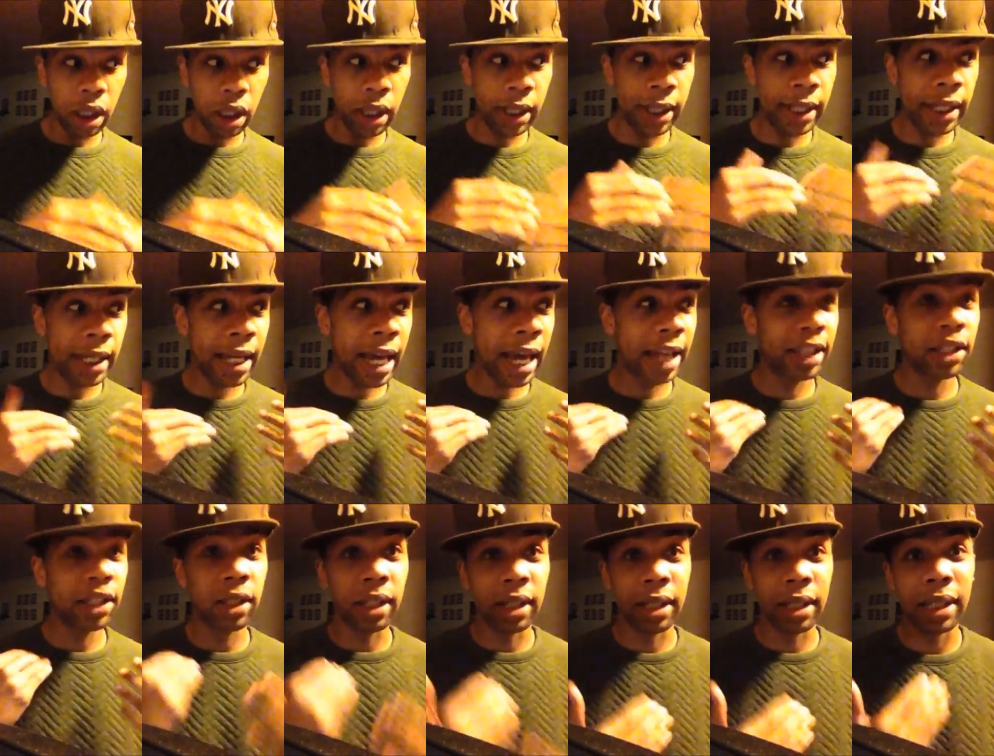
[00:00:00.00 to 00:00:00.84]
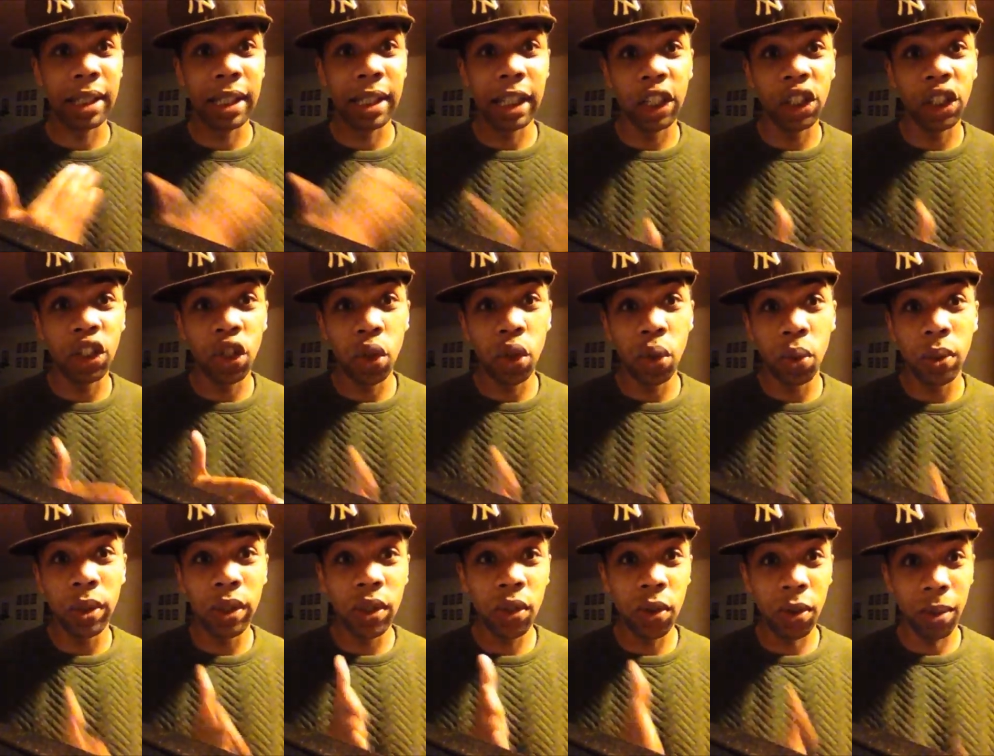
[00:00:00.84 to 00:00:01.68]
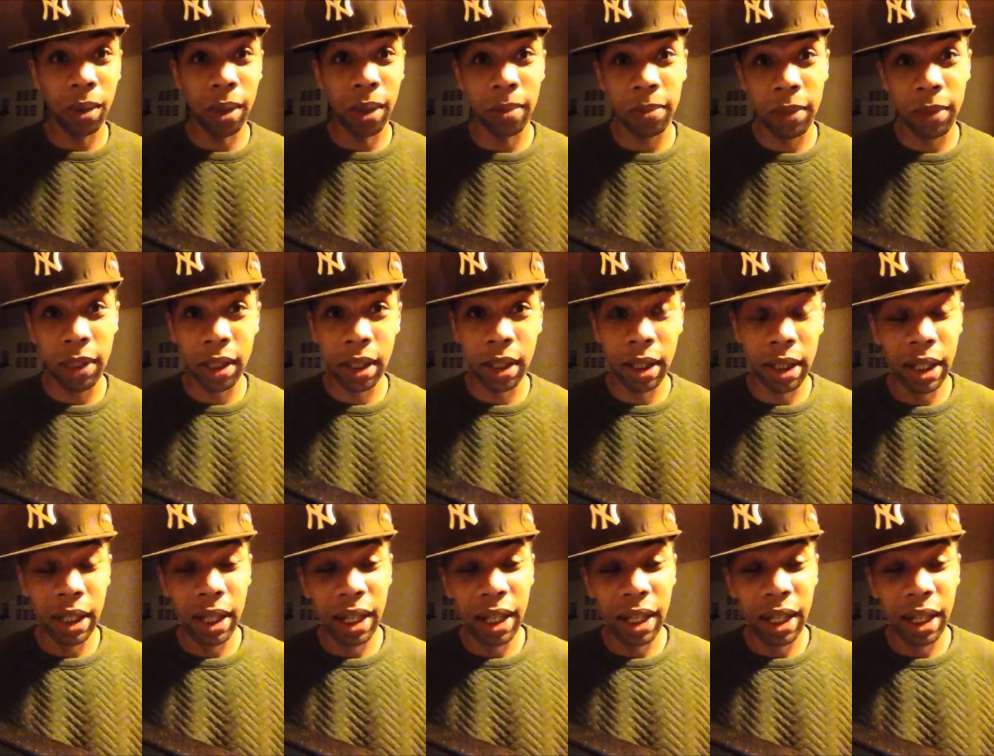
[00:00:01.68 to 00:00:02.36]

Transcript: He has to stick to a script